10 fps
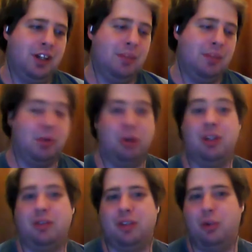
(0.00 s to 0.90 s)
But only
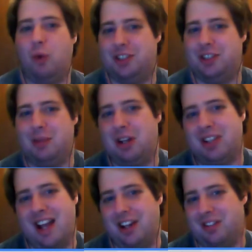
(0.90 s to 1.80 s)
for the one small
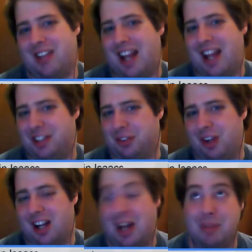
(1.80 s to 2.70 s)
town of Castle
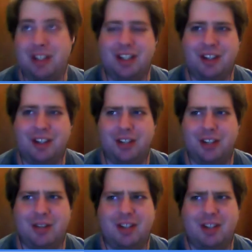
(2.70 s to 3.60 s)
Rock. I mean, the other name that I